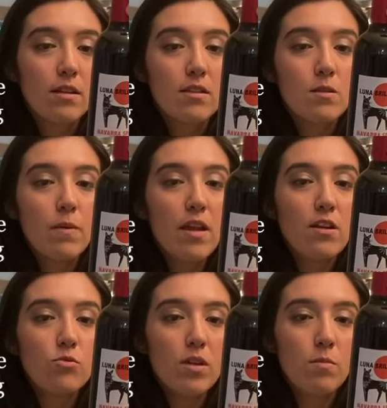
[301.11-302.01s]
this
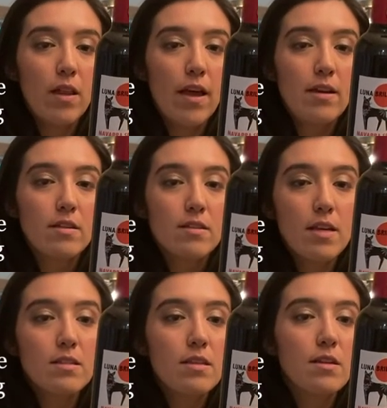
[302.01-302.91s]
Spanish red blend is
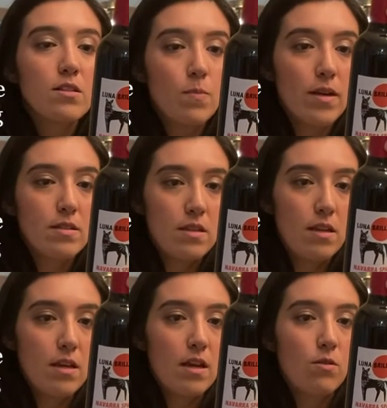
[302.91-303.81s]
zesty,
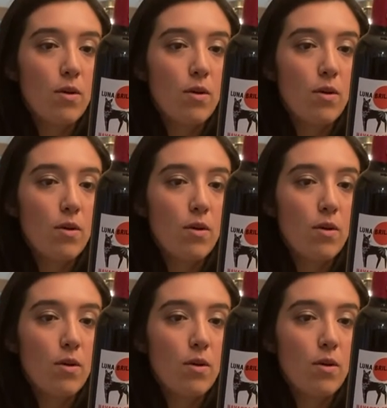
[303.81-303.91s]
spicy, and